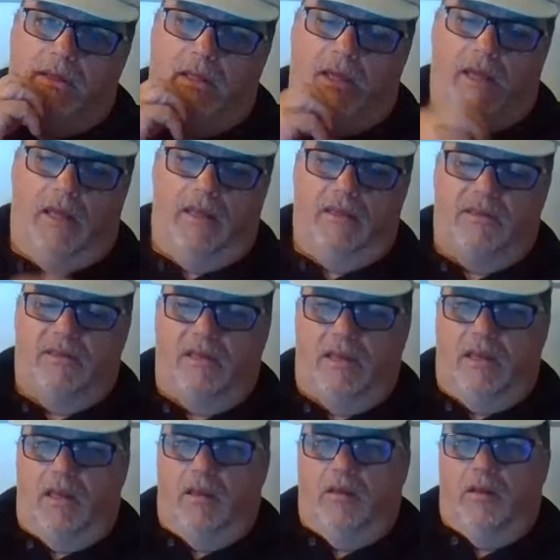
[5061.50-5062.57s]
Yeah,
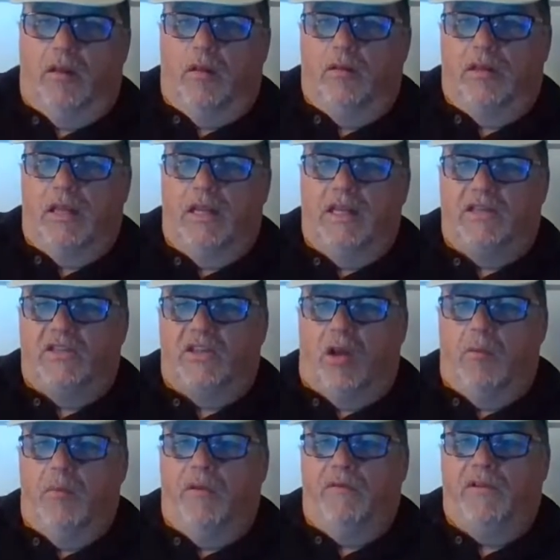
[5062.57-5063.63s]
they need to
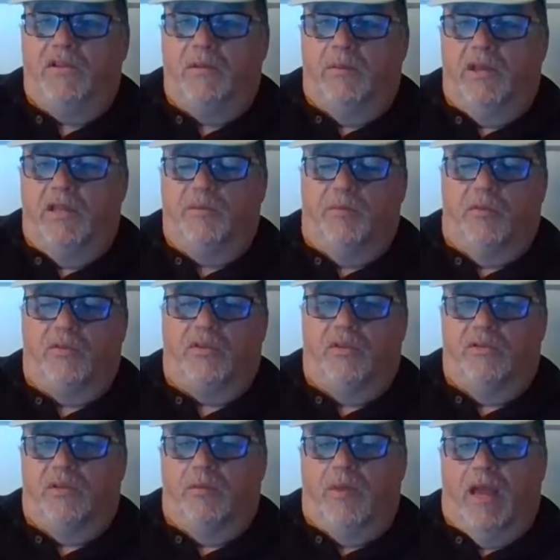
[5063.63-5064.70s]
start moving some of these
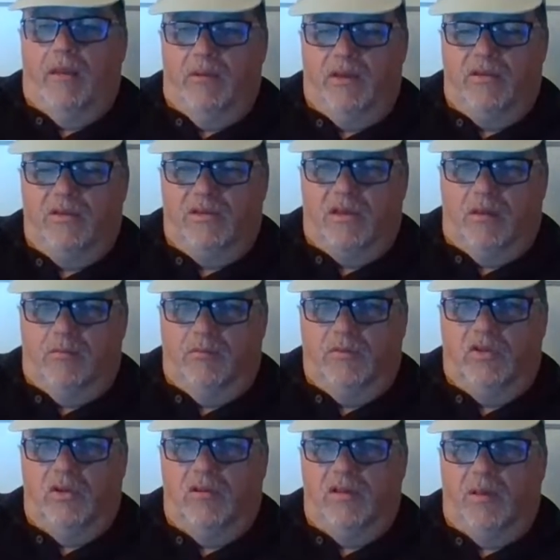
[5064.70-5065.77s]
mussels about because I'm
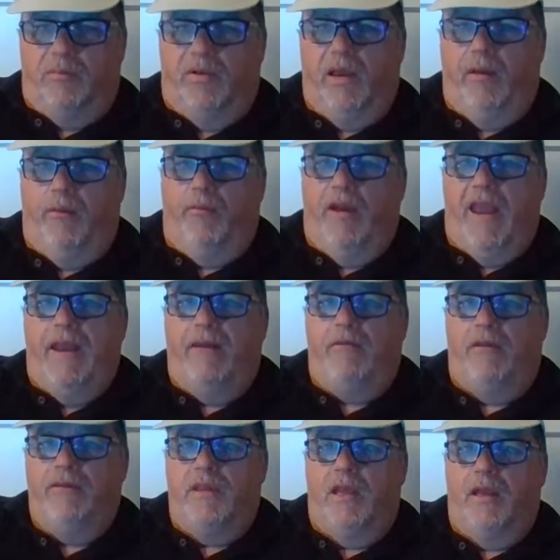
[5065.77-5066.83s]
sure they're pretty rare
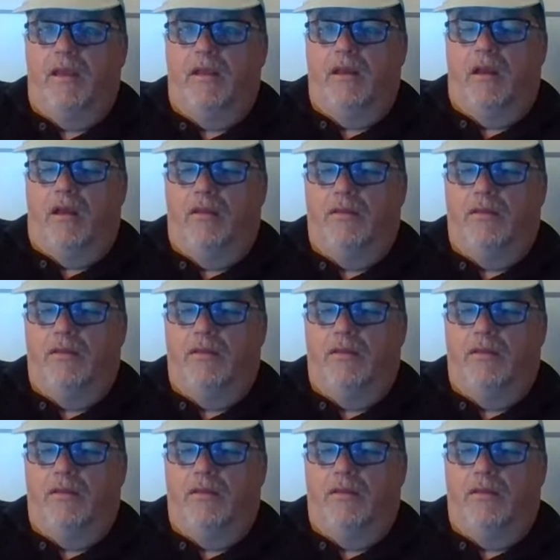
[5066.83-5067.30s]
in the